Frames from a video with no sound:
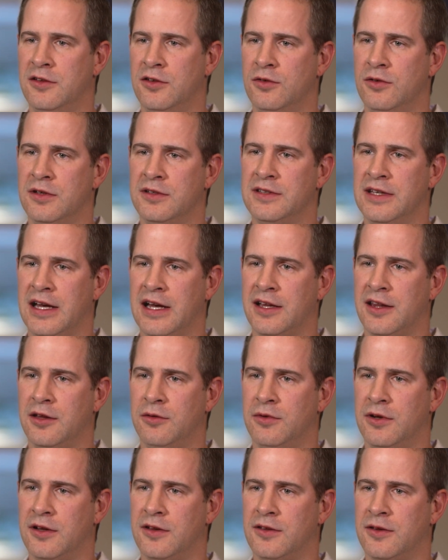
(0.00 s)
do exactly
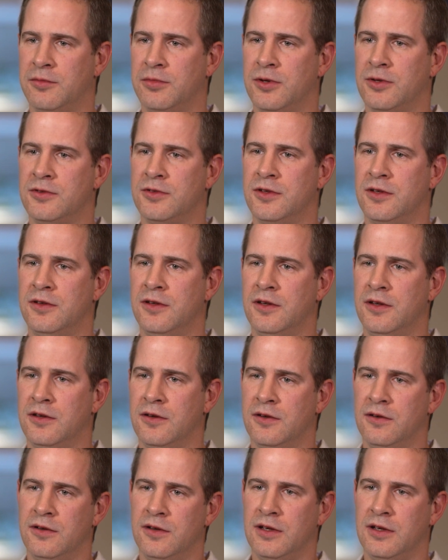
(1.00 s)
what it's supposed to do?